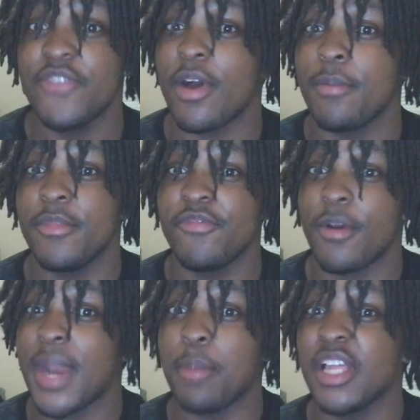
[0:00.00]
I'm
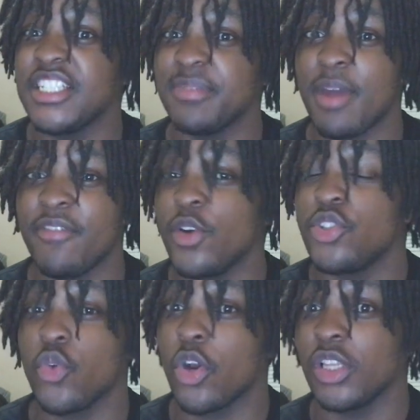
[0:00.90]
not placing my vote
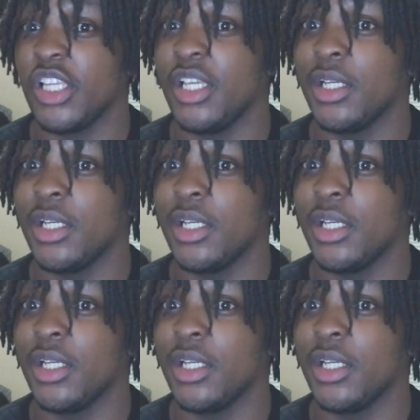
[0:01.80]
too early.